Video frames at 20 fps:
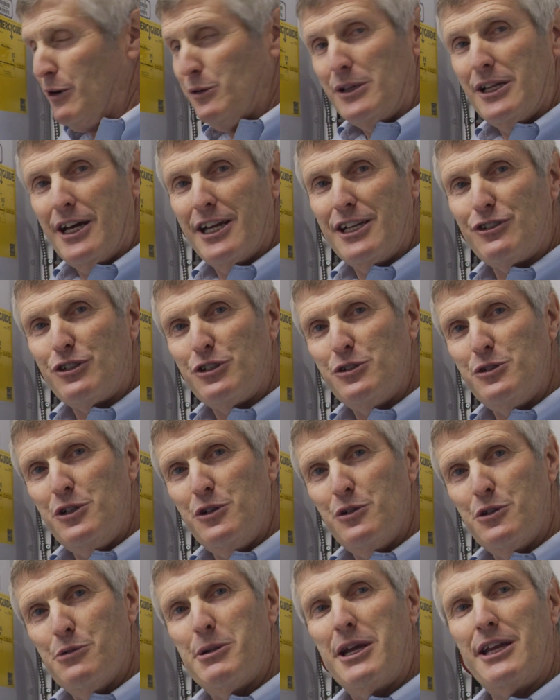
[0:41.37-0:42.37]
outlined to
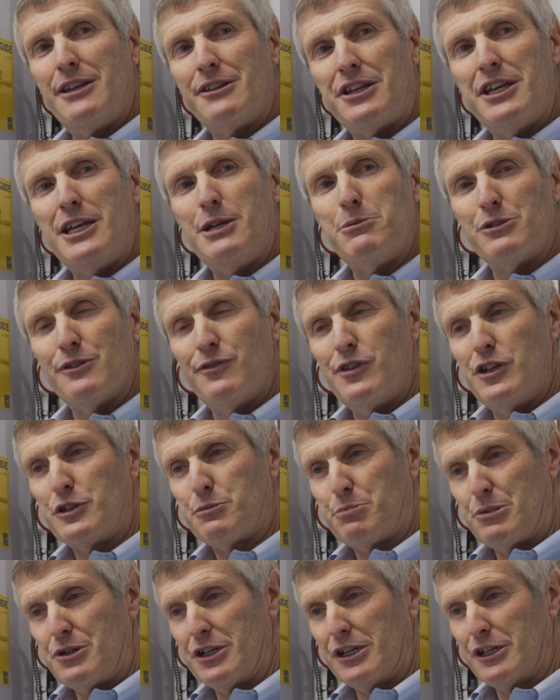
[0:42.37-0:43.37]
you the main themes of
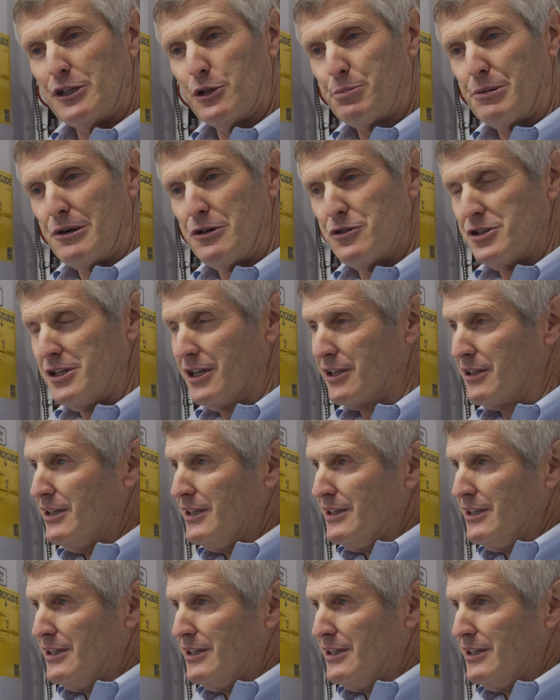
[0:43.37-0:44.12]
this particular project.